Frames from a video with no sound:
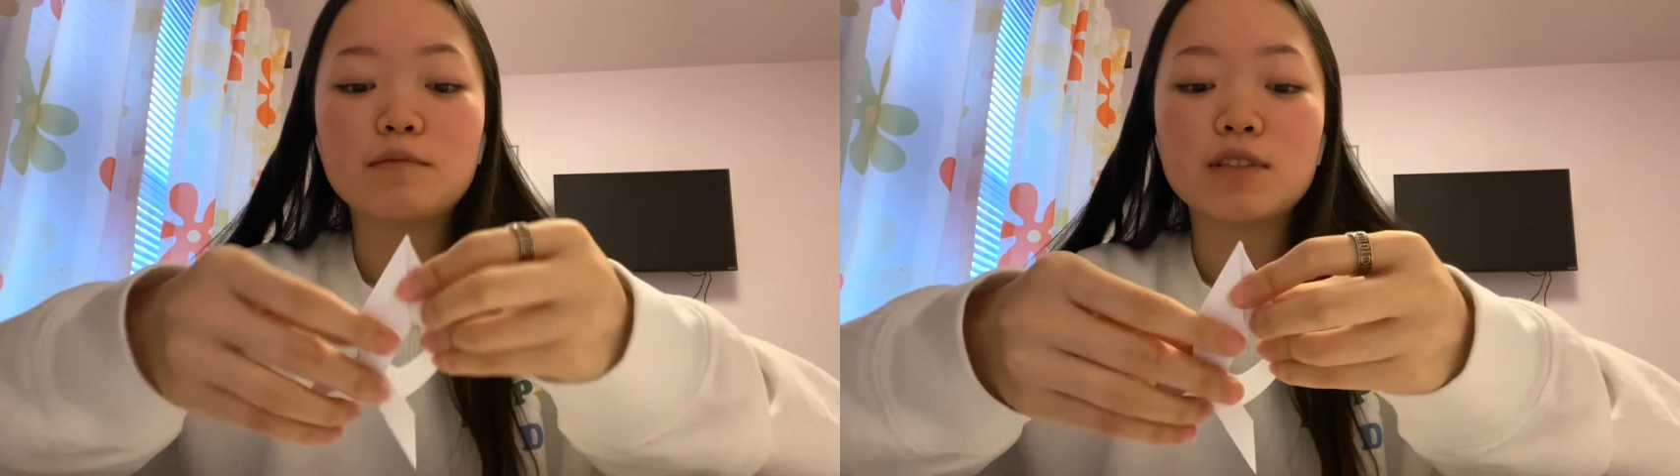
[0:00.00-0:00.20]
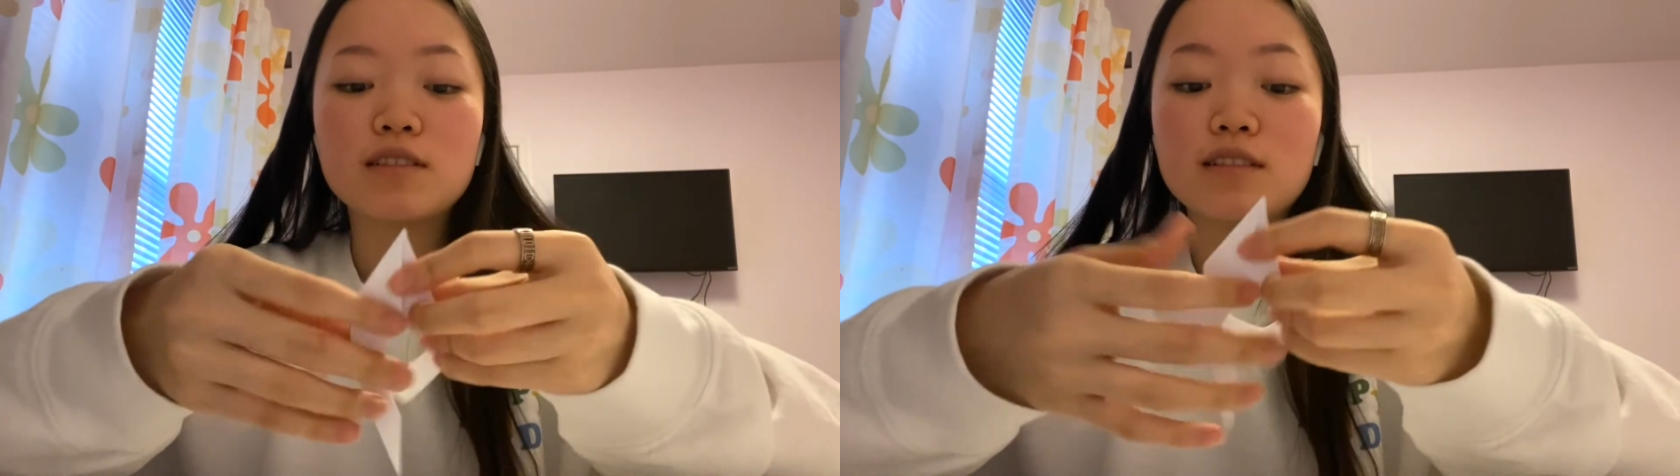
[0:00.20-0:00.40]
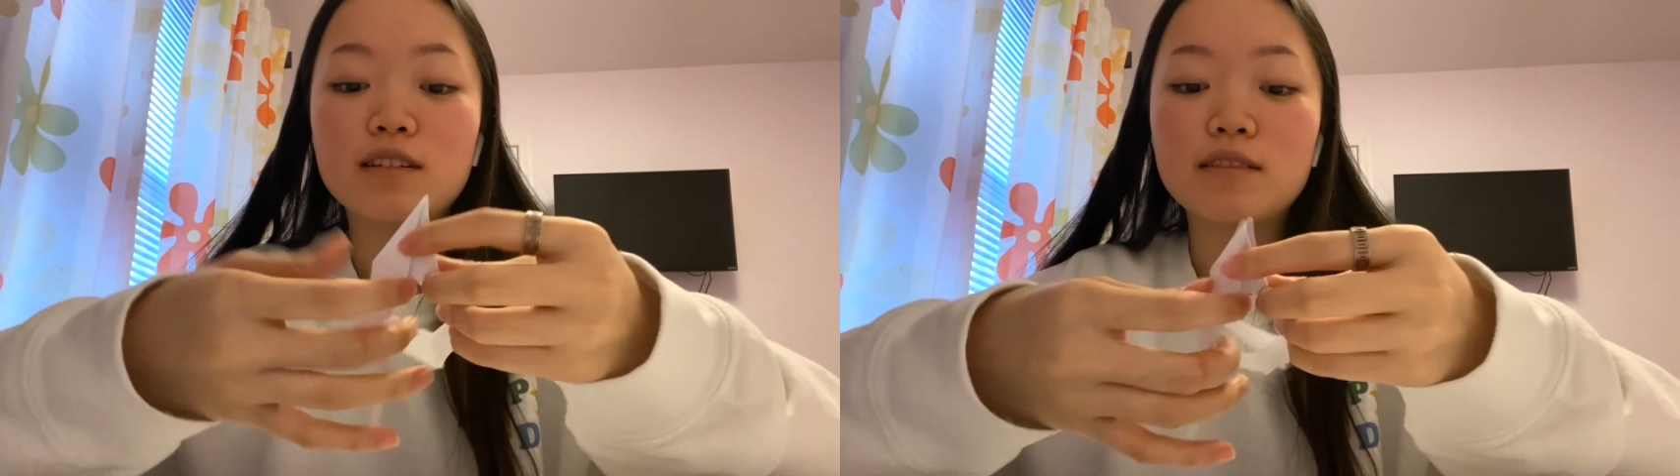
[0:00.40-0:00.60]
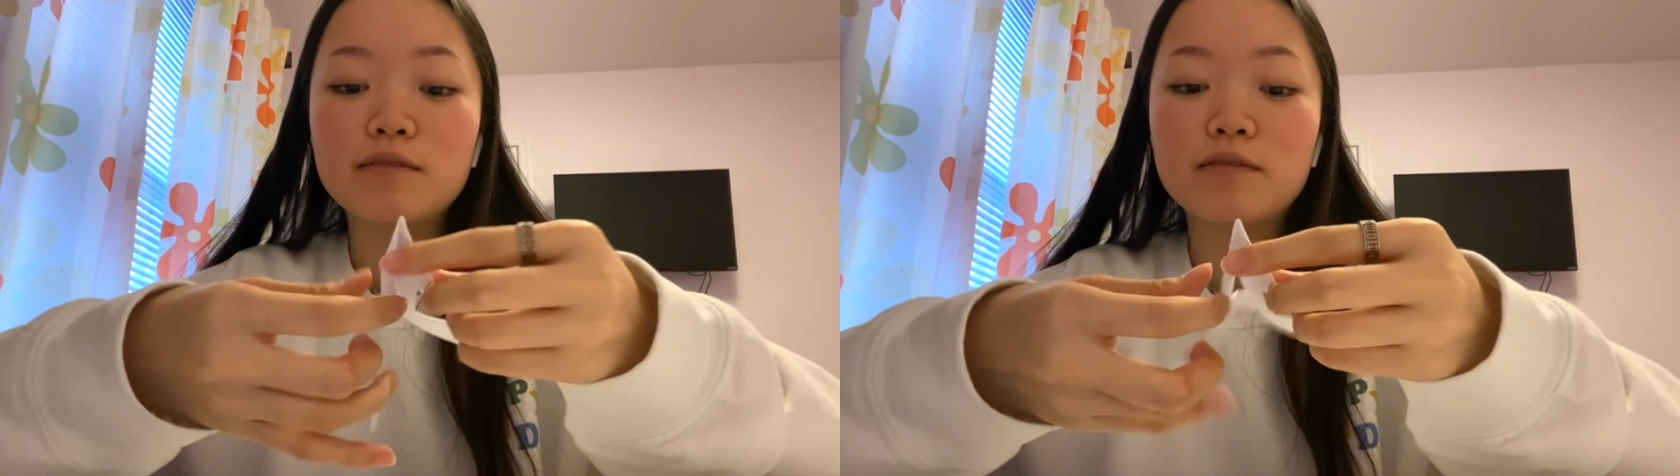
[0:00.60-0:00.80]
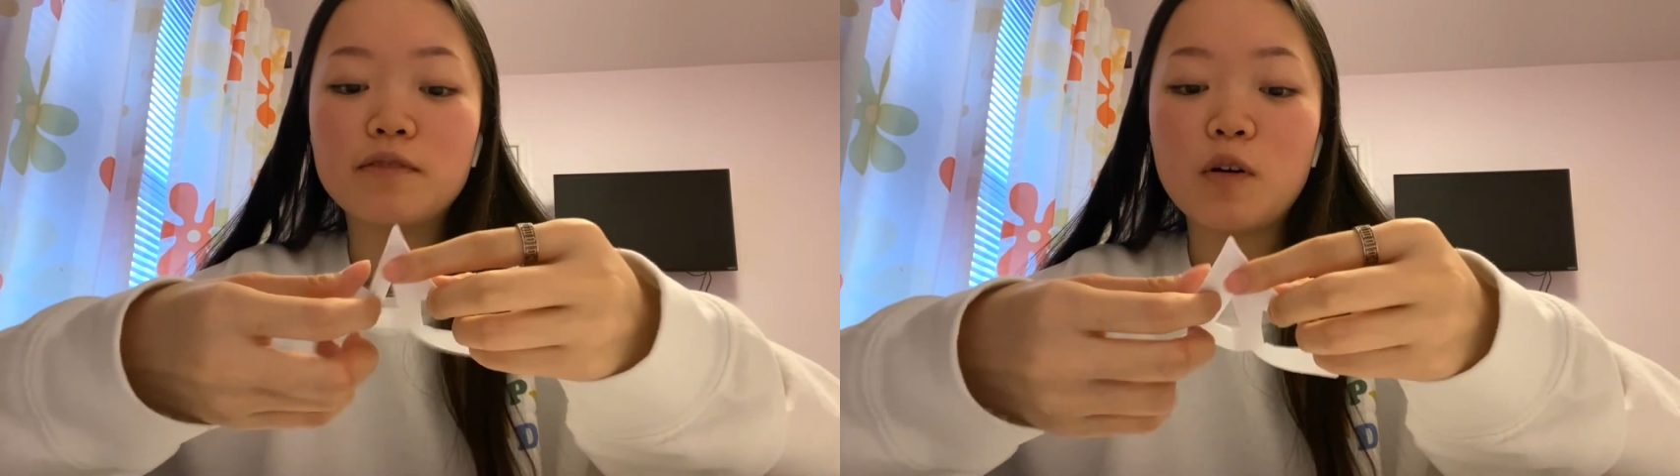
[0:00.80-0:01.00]
to
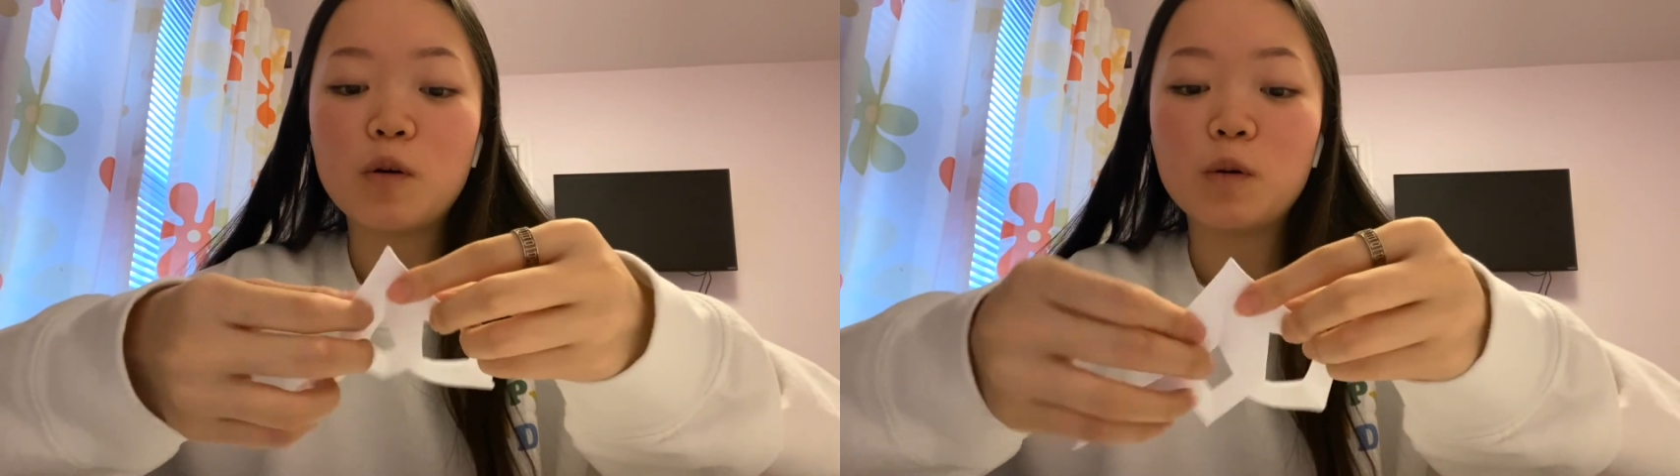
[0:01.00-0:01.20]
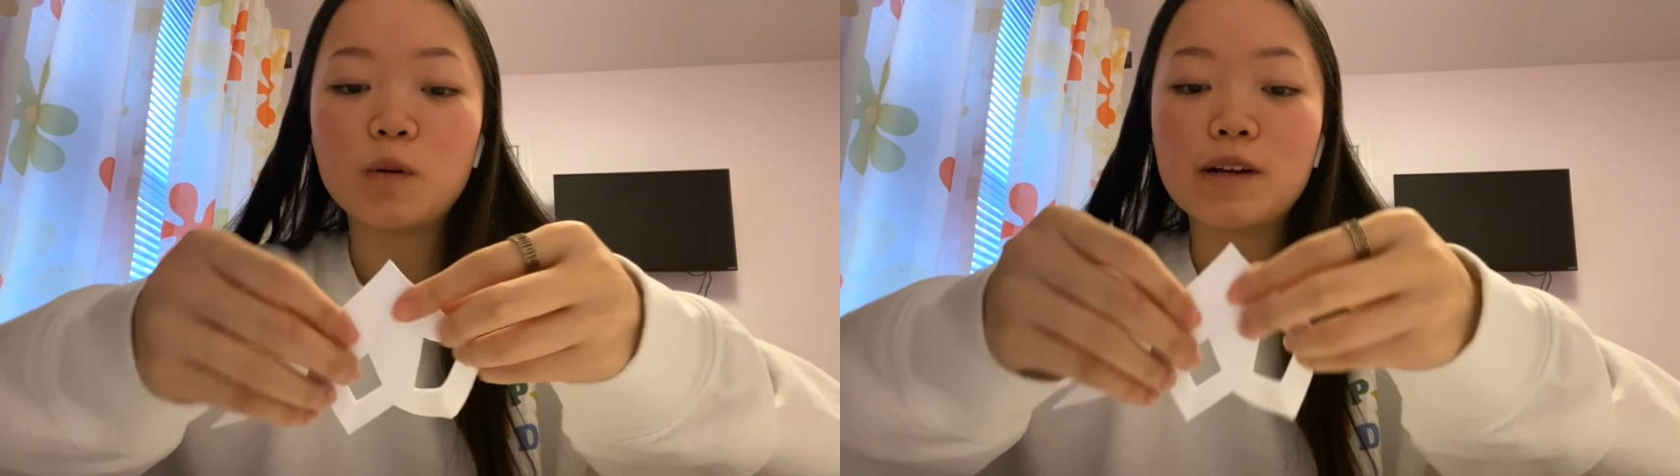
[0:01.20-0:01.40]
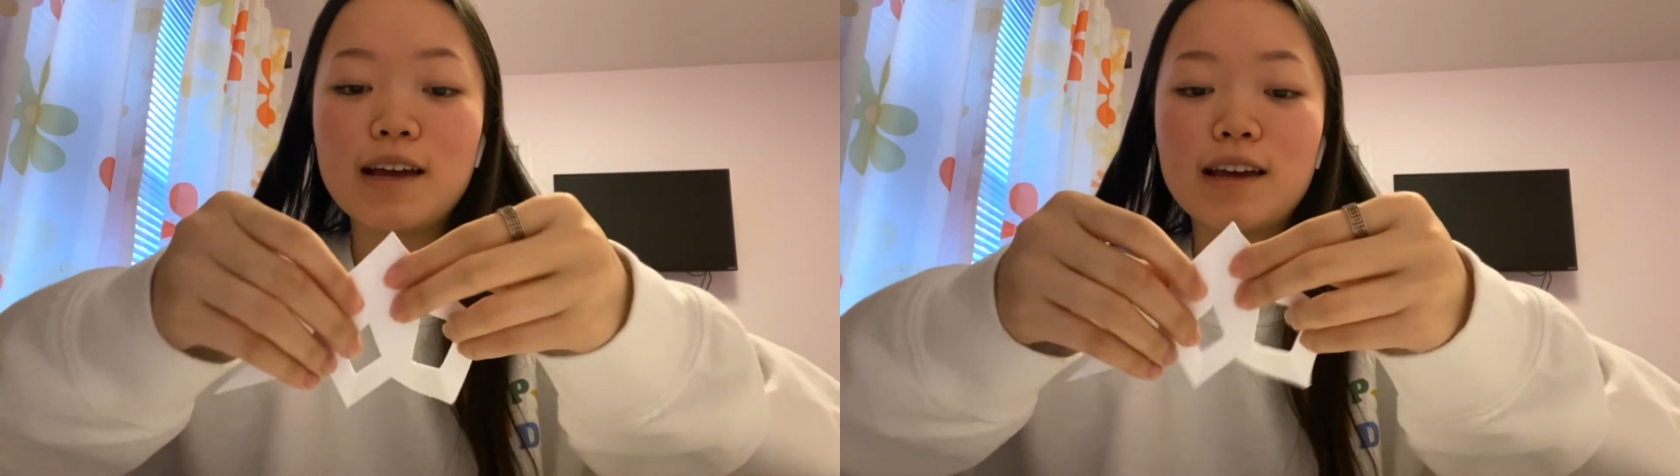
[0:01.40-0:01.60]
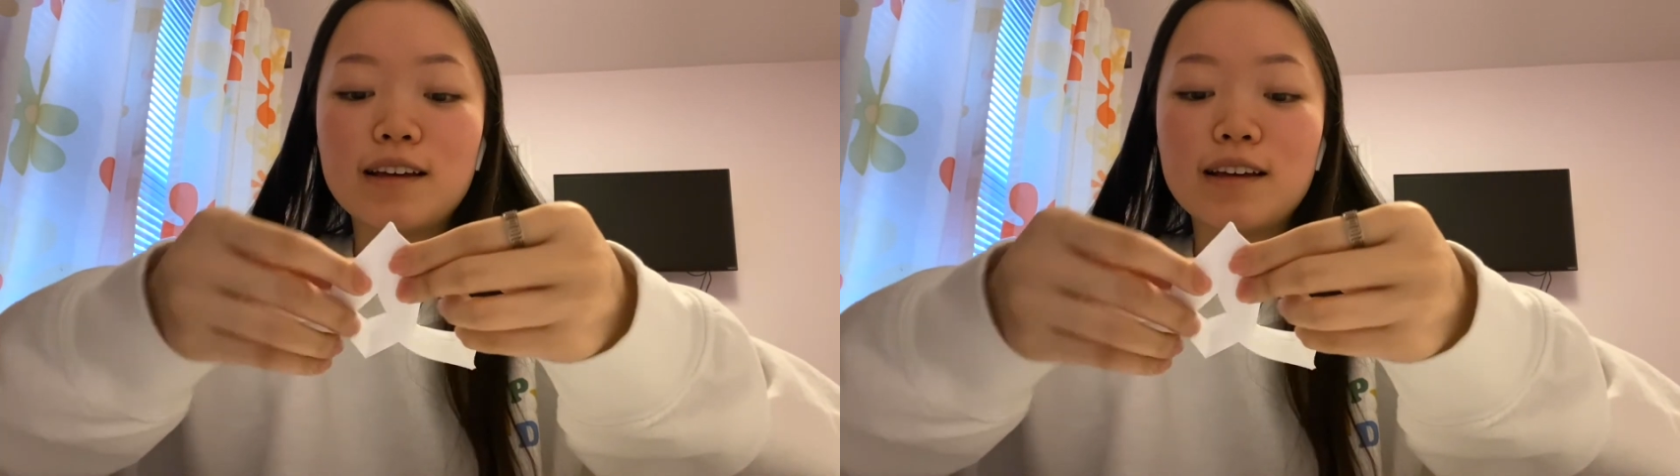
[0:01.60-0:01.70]
unfold to